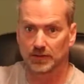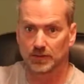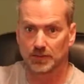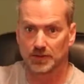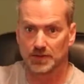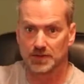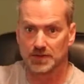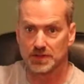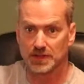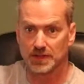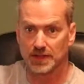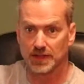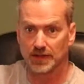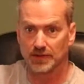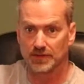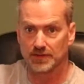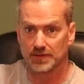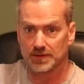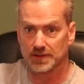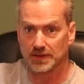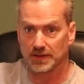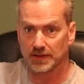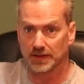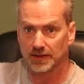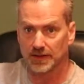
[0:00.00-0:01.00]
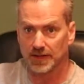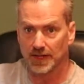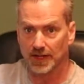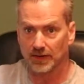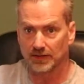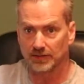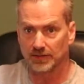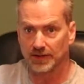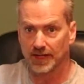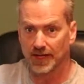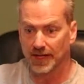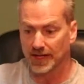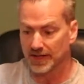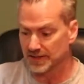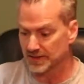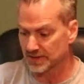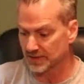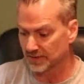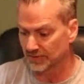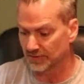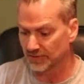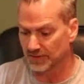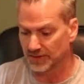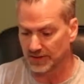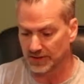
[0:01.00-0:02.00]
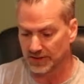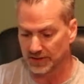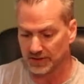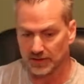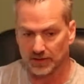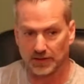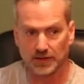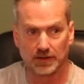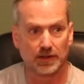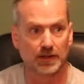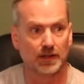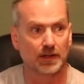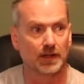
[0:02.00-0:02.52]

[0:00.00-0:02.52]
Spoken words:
which gives the downcast of here.